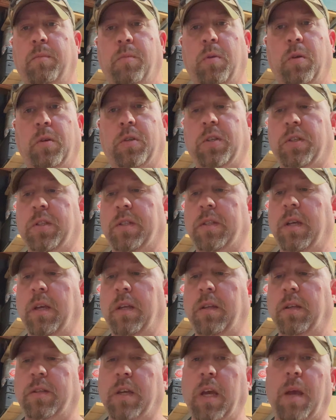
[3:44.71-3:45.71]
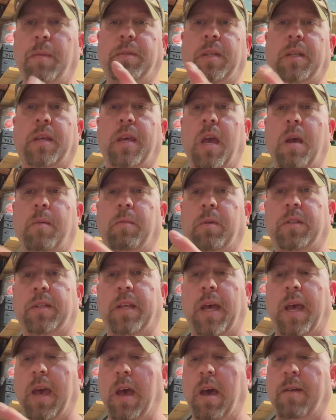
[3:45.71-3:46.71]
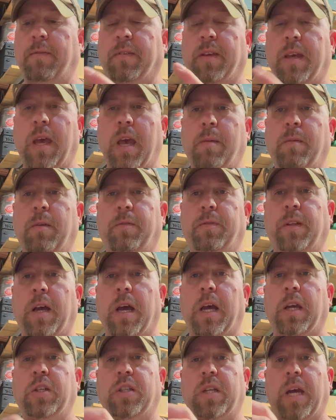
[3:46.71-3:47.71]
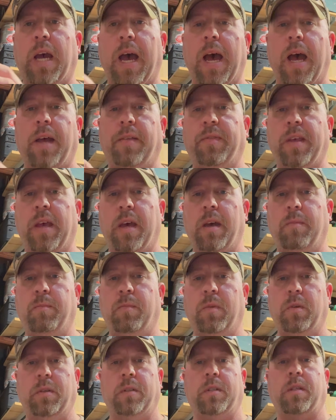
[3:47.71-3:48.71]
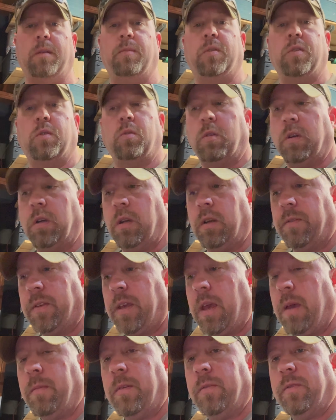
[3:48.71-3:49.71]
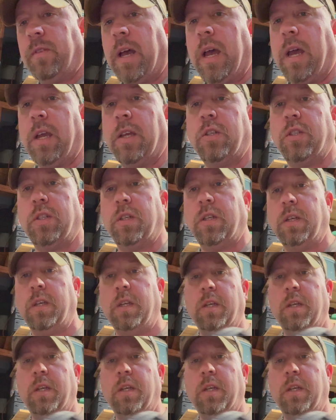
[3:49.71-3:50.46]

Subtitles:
purchase the types of cameras that have camouflage on them, some sort of camouflage.